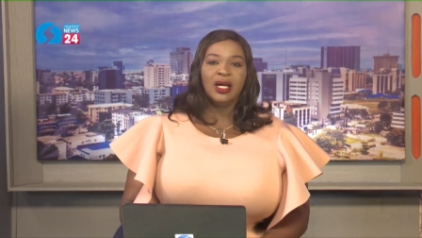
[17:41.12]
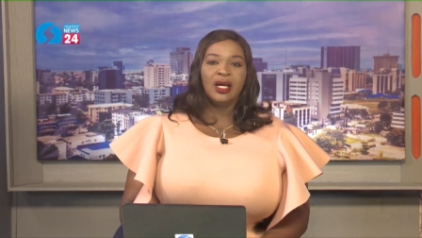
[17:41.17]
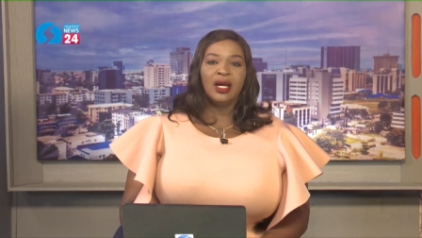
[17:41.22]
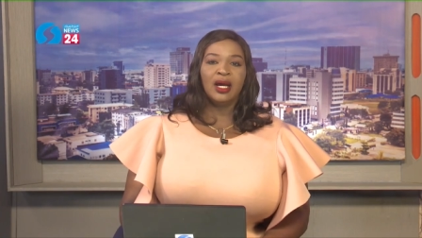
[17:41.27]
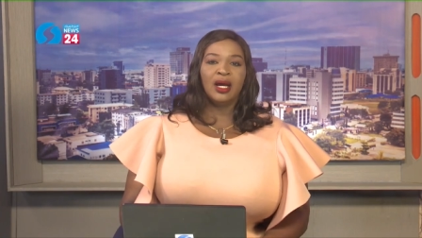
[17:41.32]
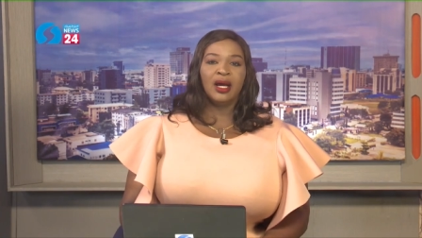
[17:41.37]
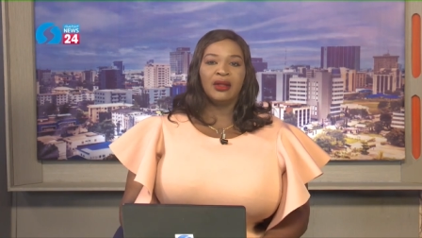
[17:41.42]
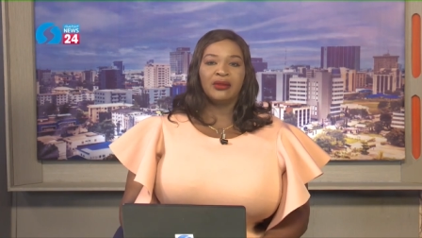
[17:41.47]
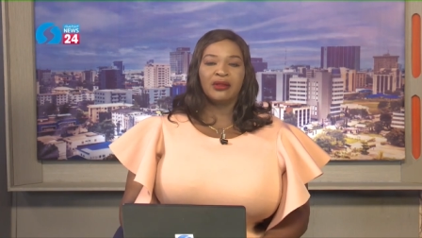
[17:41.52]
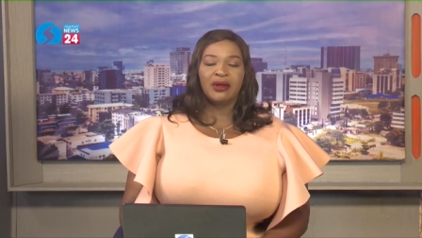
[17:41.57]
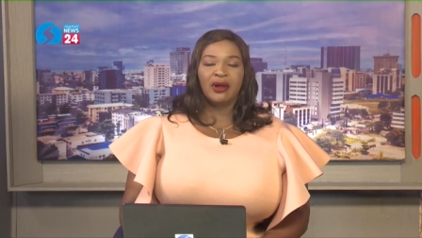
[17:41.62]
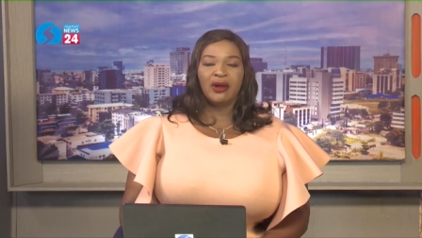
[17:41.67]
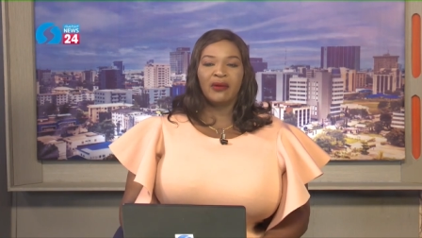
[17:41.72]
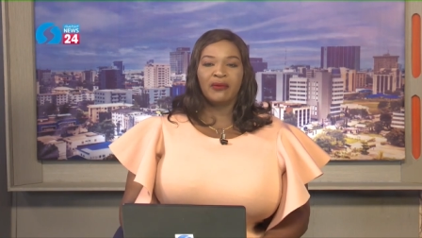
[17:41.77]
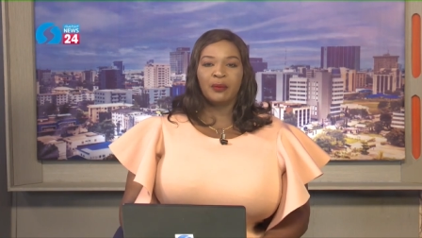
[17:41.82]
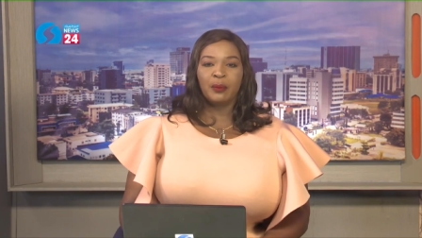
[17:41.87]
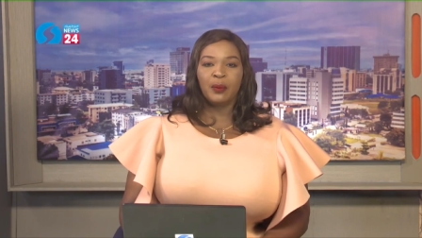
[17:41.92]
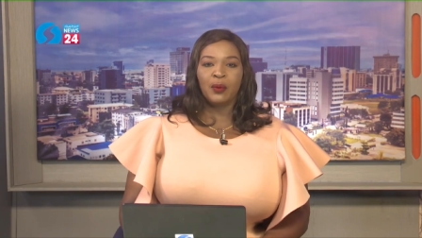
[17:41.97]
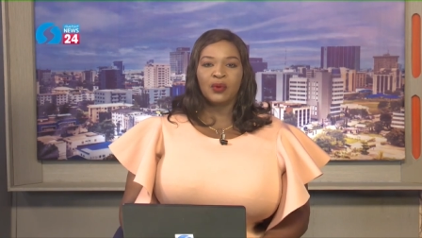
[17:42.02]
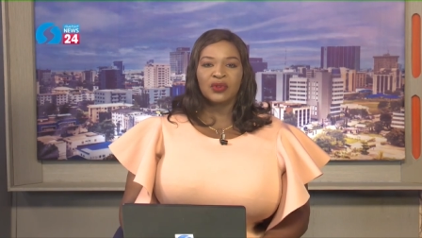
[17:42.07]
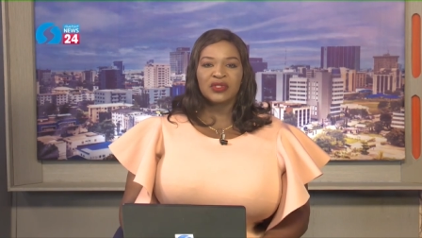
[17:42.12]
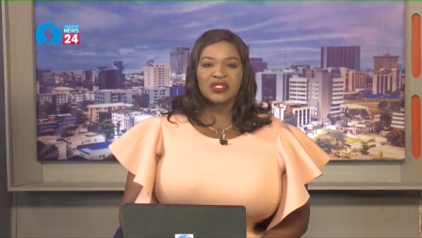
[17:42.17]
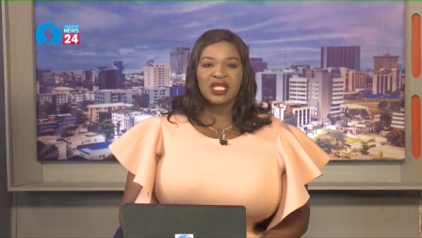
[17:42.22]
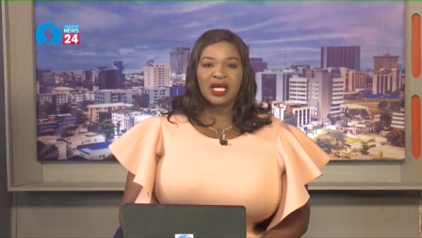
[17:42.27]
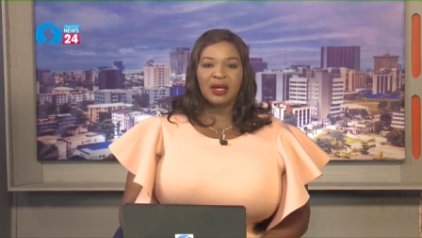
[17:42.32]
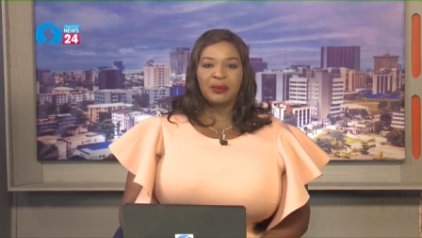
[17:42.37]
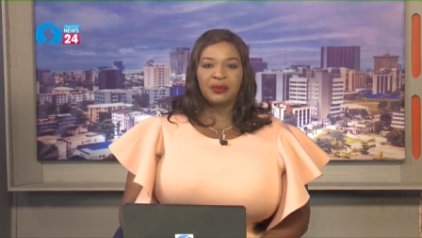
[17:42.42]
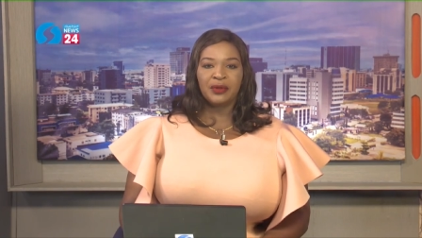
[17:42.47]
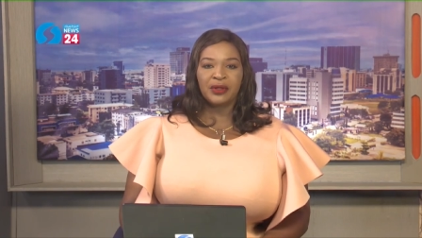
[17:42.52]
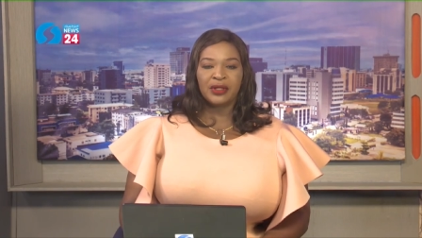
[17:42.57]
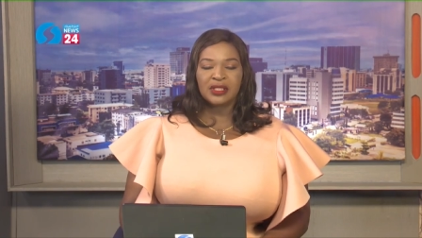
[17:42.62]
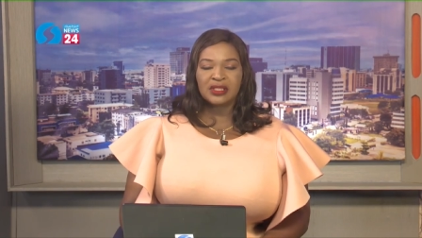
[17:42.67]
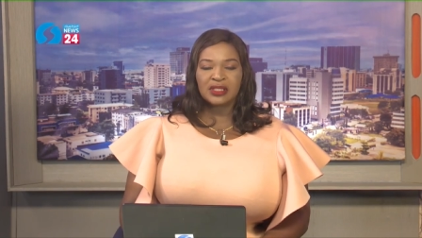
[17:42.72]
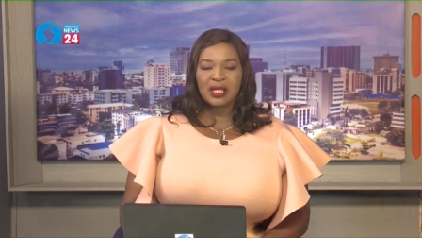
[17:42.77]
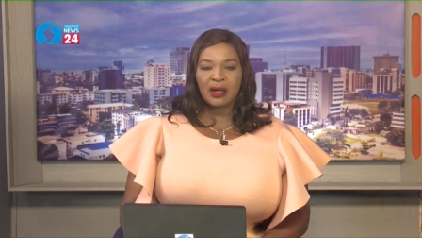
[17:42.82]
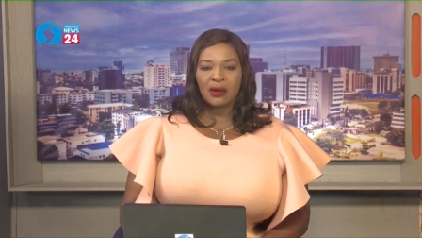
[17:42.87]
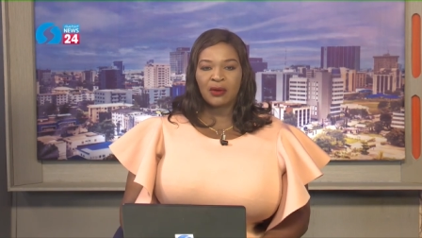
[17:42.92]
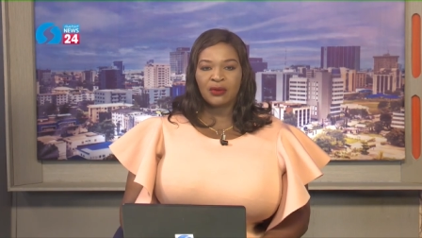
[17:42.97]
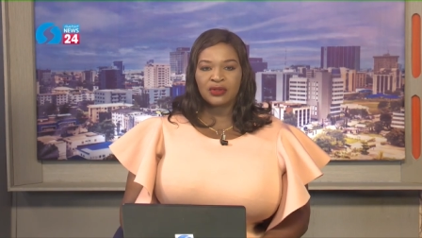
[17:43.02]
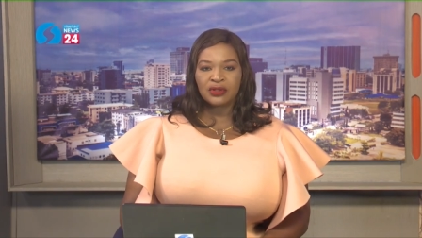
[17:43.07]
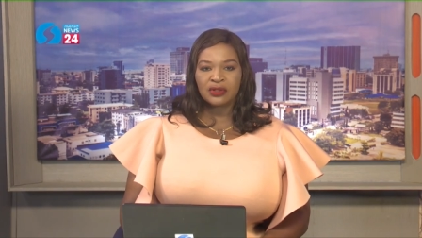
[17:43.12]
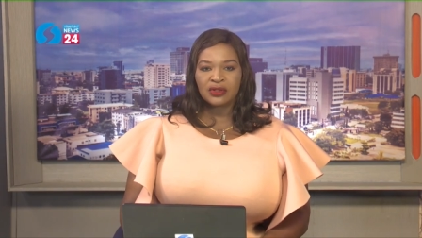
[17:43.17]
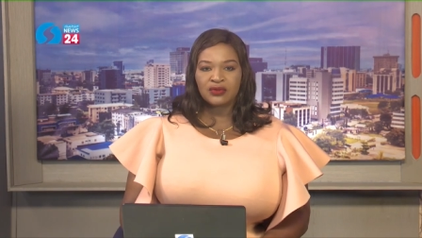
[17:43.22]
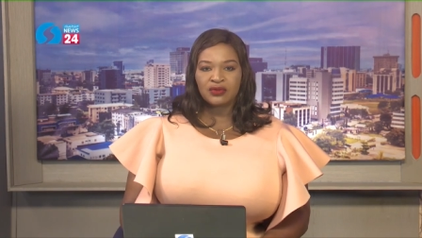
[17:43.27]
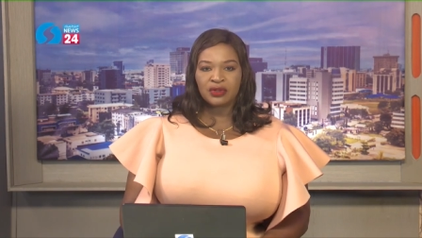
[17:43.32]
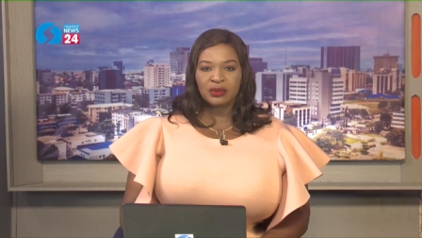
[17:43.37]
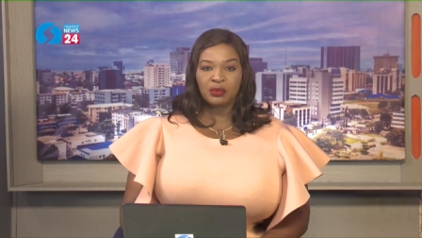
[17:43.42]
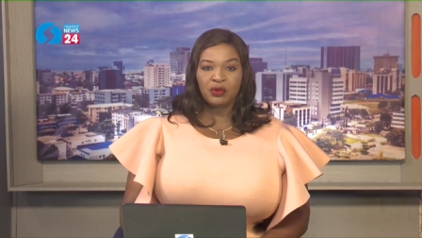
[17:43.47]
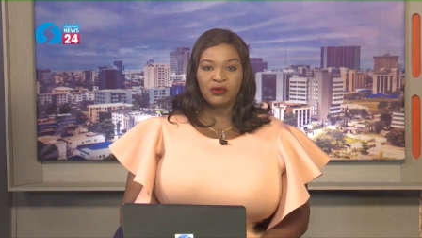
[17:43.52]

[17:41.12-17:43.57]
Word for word: Uh, there are reports that parents are considering